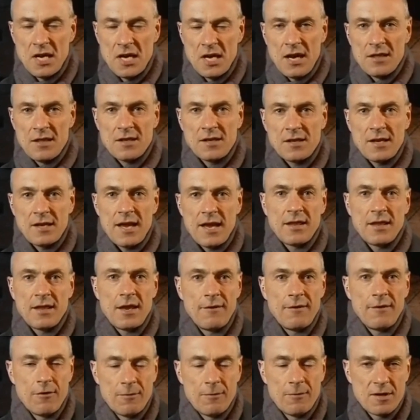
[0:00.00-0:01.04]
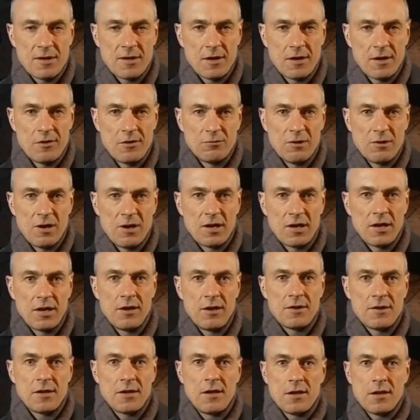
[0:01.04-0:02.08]
And today, the former social worker who's
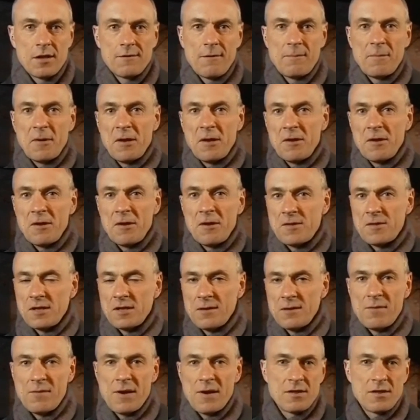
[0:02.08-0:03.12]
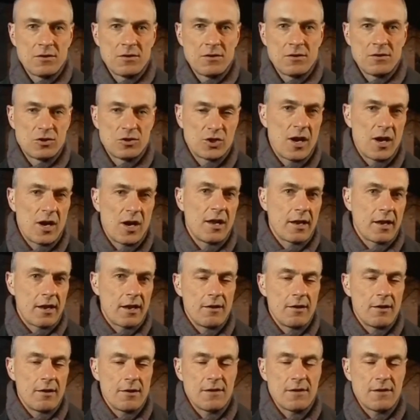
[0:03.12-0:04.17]
accused of abusing them went on trial
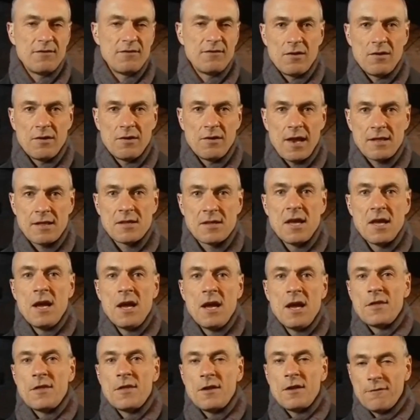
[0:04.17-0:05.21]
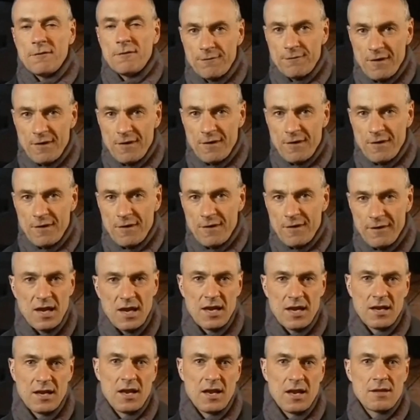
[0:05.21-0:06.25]
accused of no less than
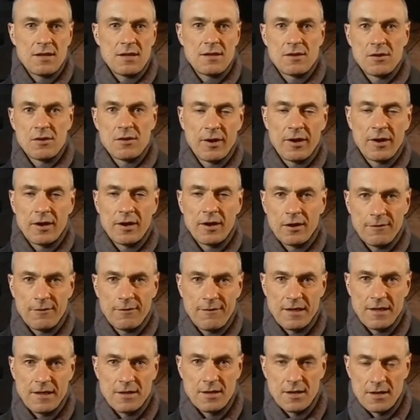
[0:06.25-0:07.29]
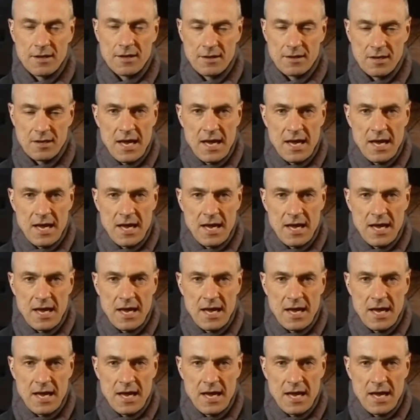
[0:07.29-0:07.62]
15 historical offences.